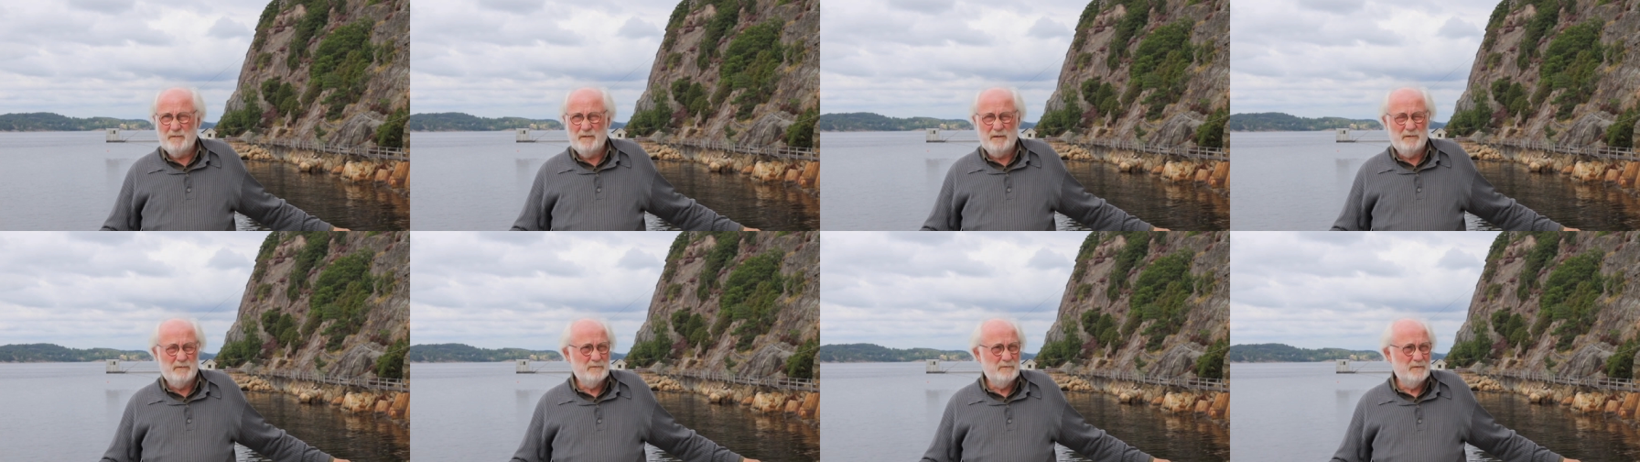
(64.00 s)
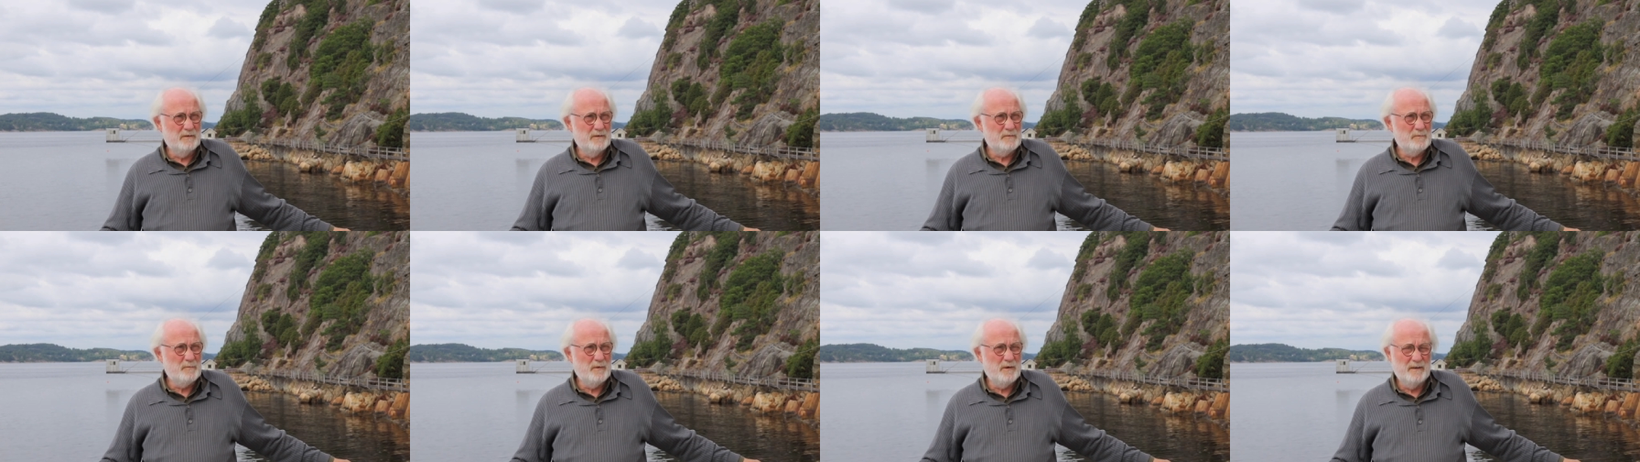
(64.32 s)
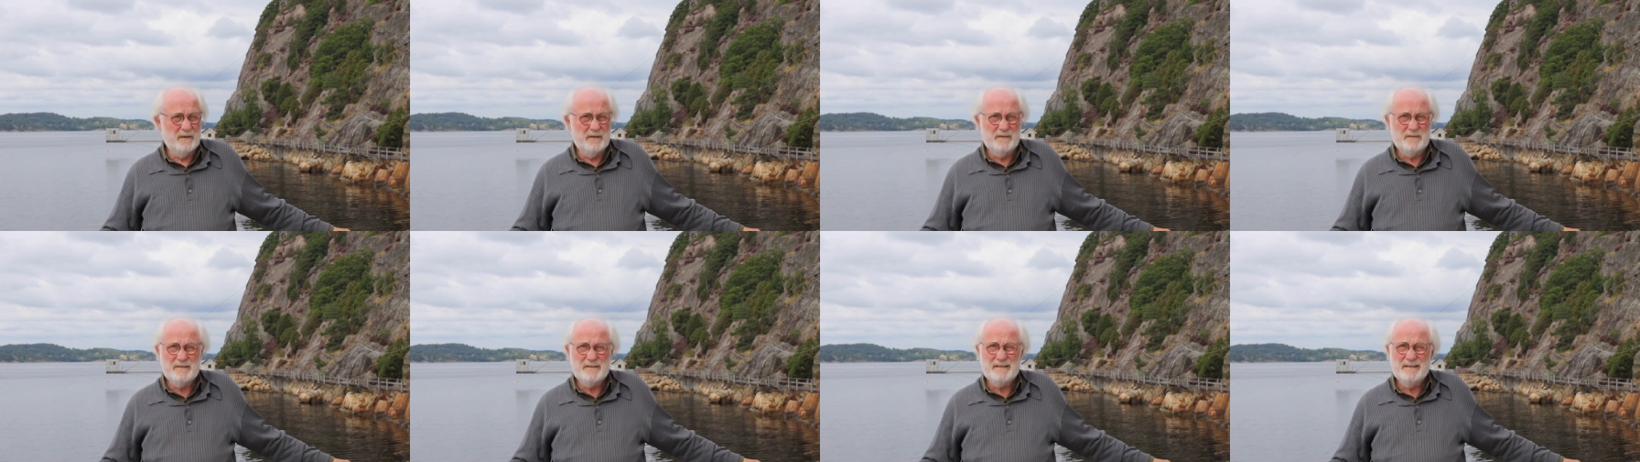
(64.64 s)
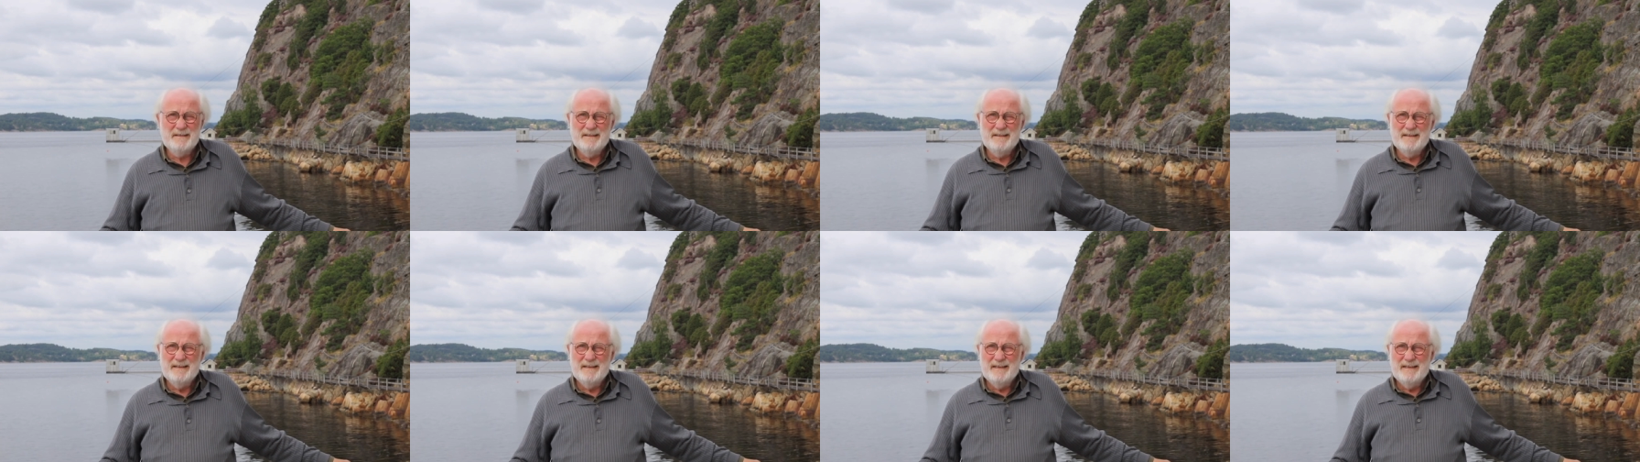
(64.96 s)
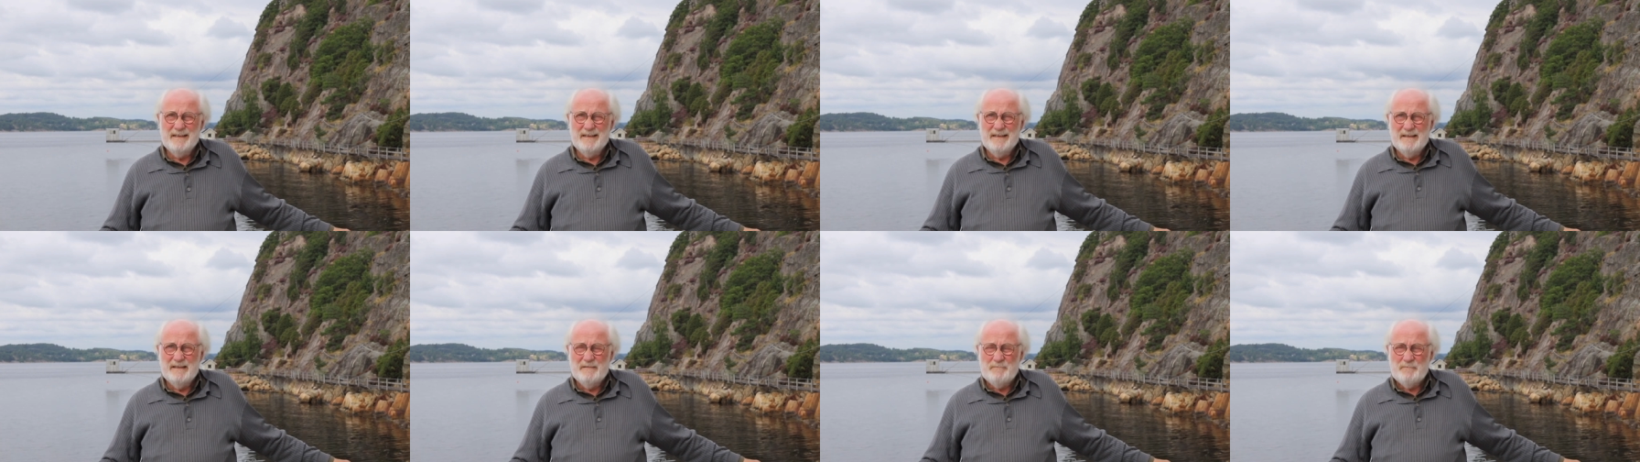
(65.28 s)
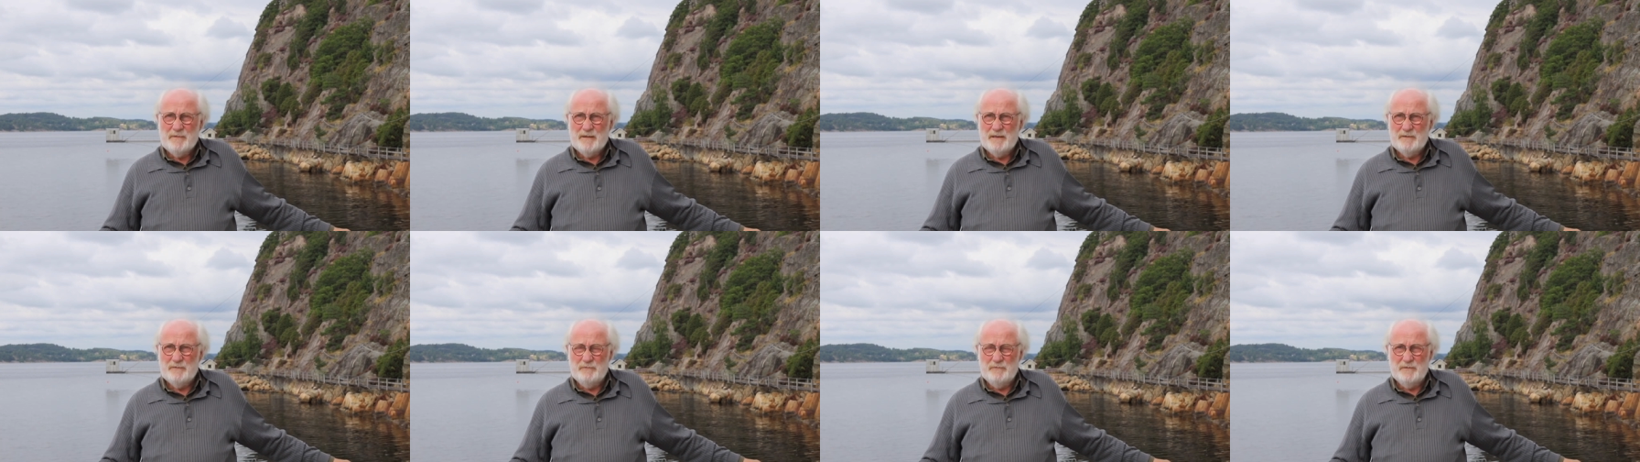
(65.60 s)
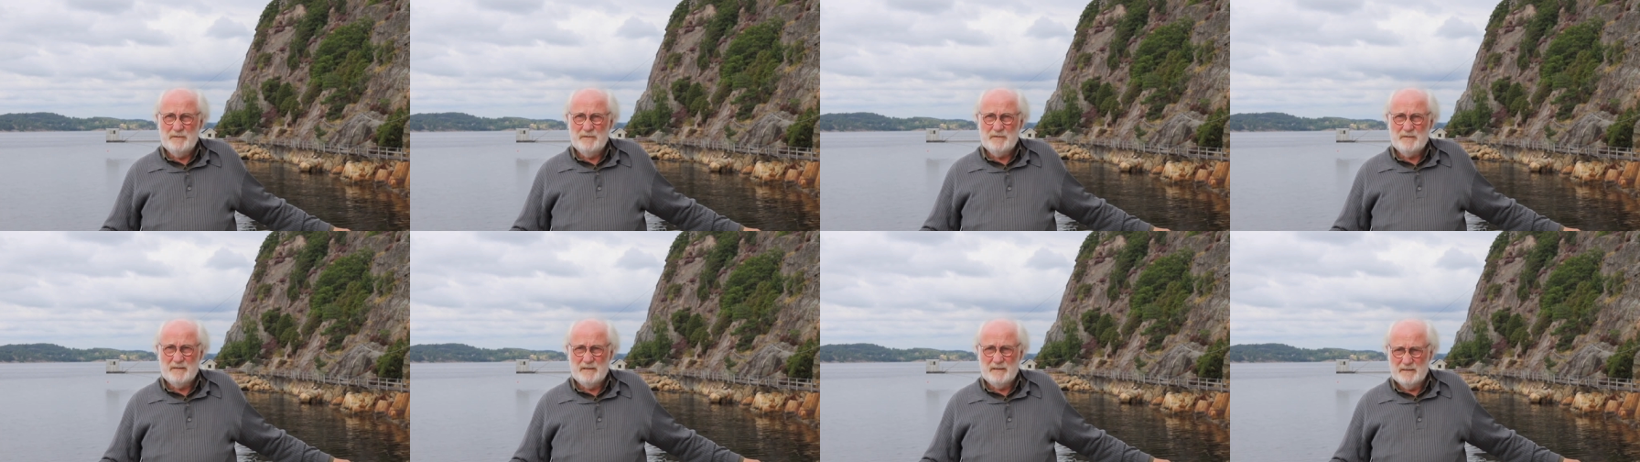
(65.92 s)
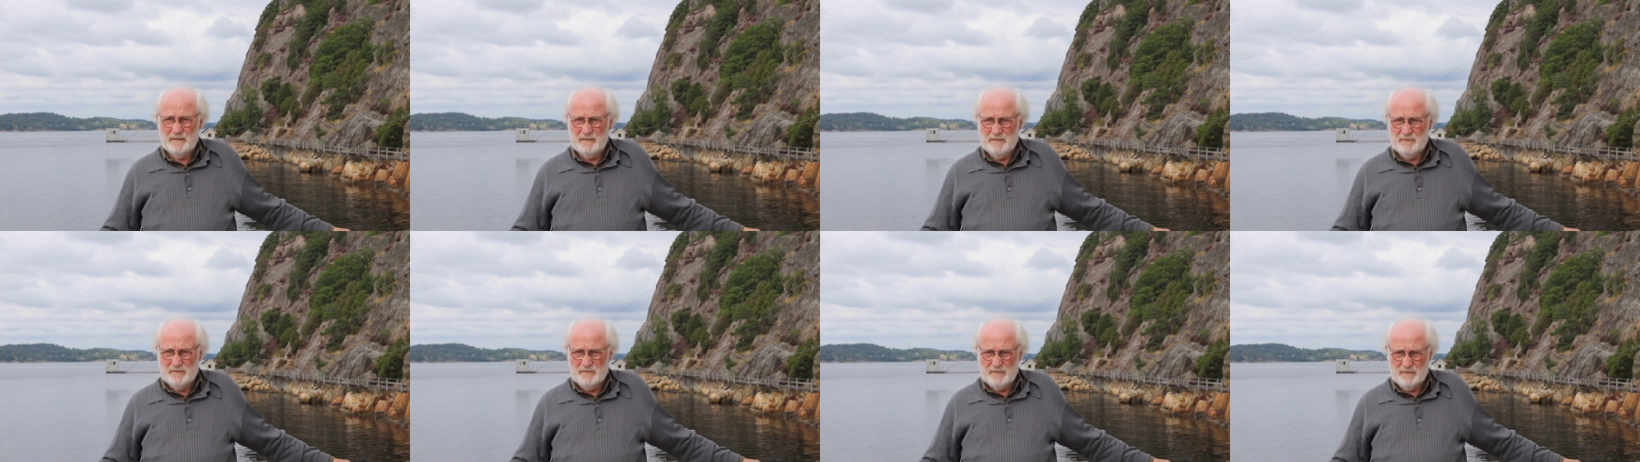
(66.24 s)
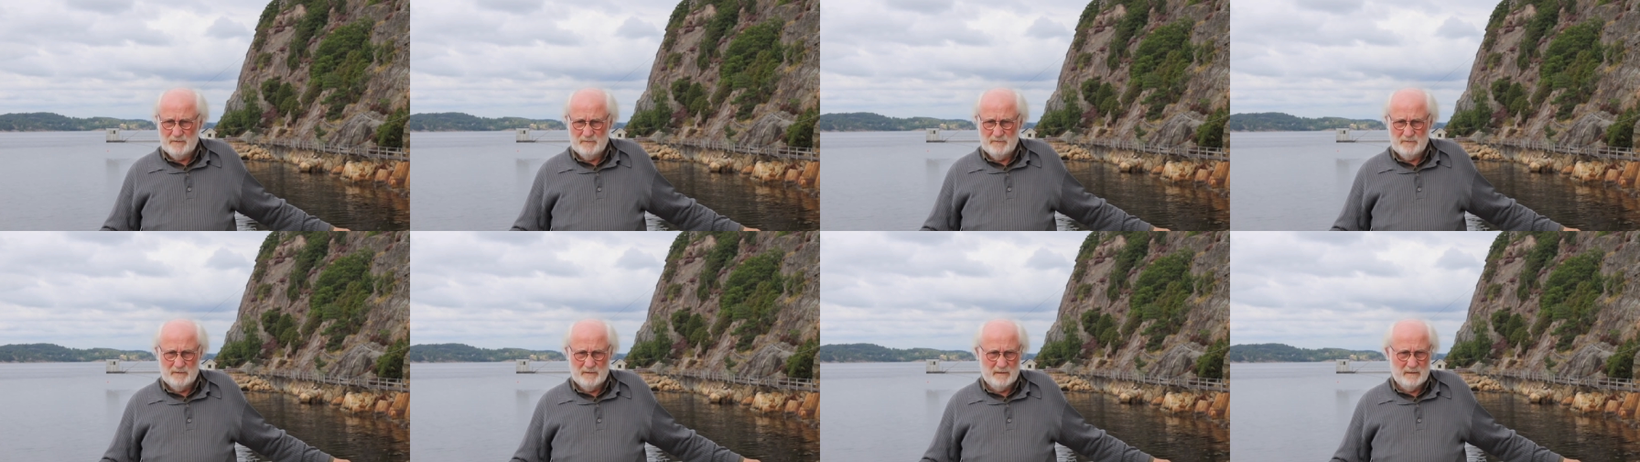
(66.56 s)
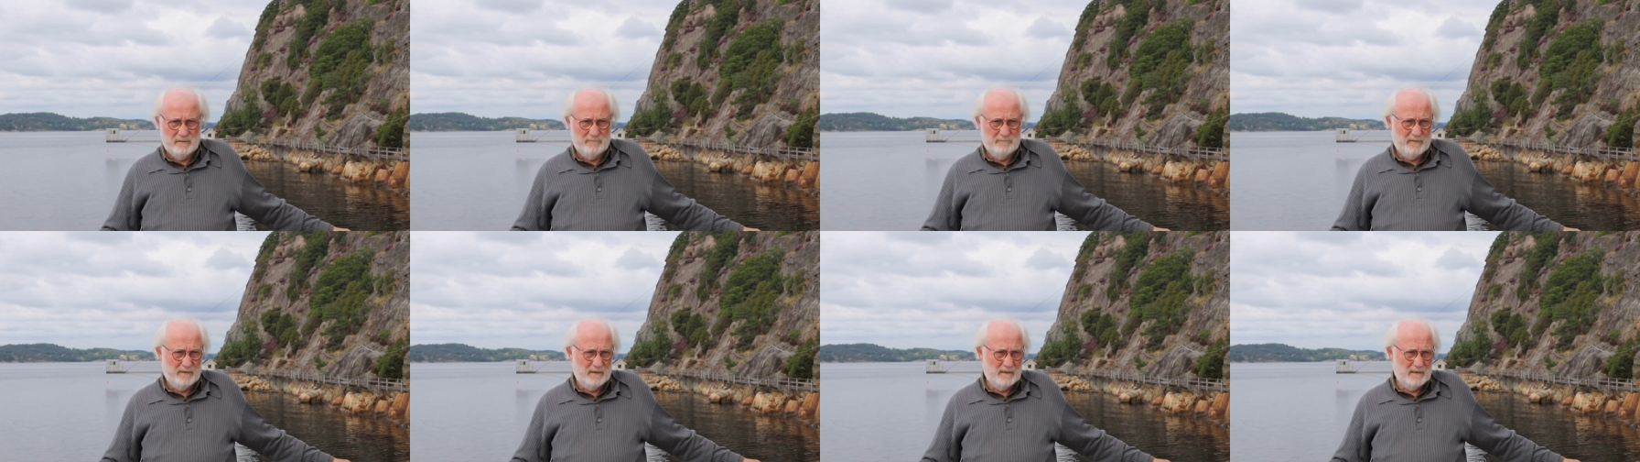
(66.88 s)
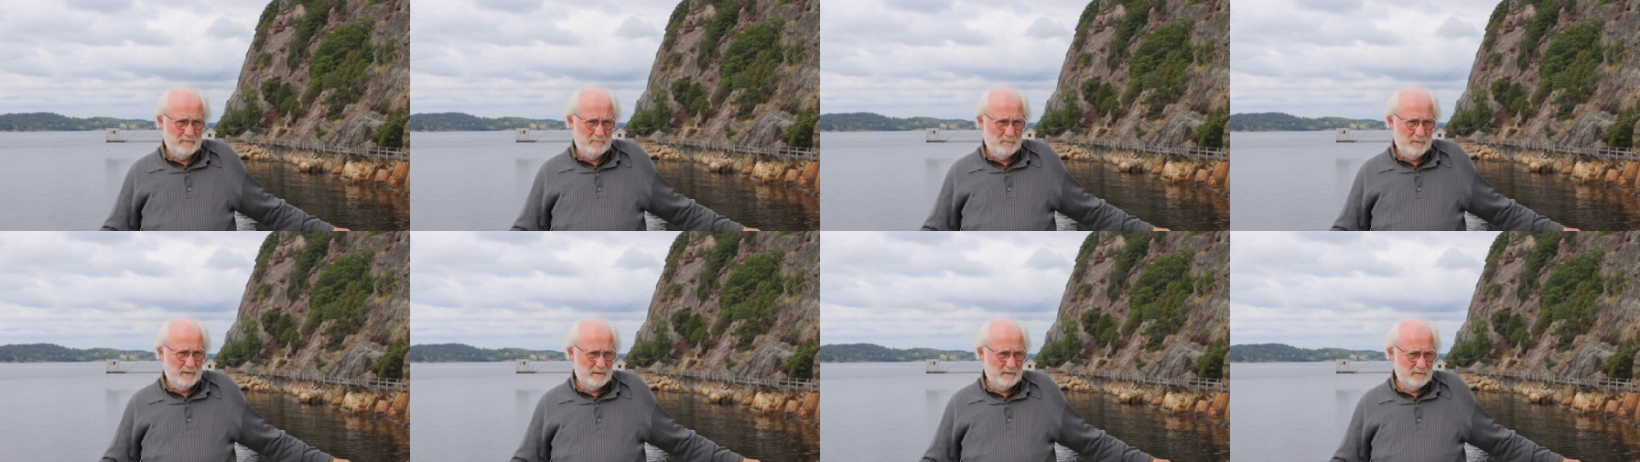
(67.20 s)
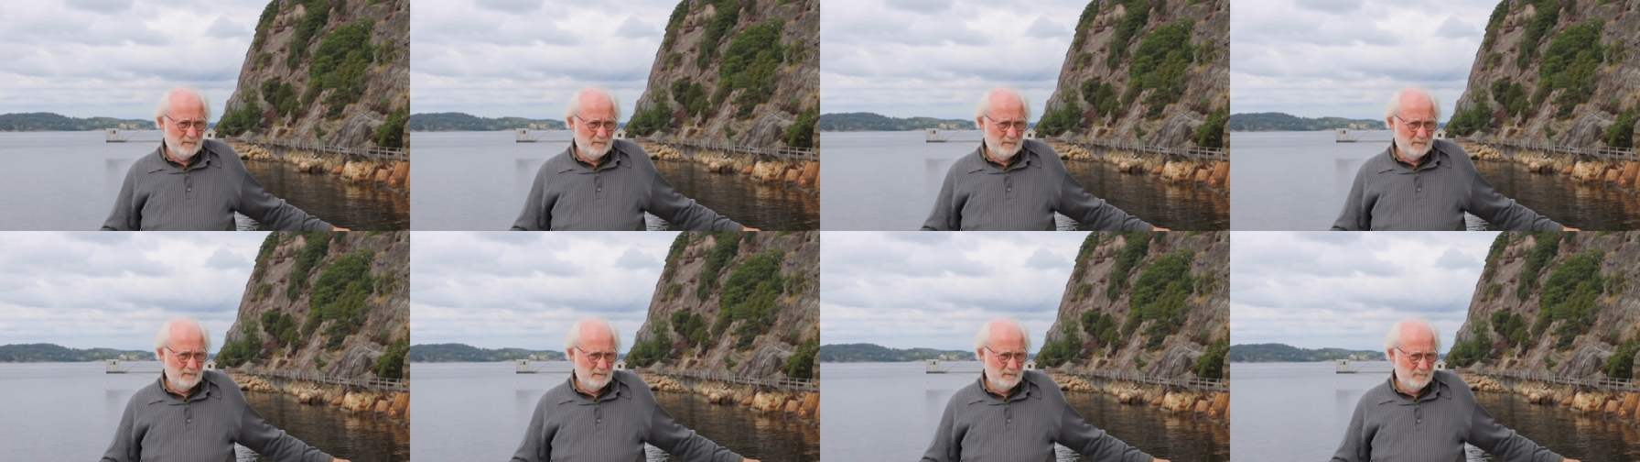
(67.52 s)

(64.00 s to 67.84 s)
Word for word: found this place doing science in the environmental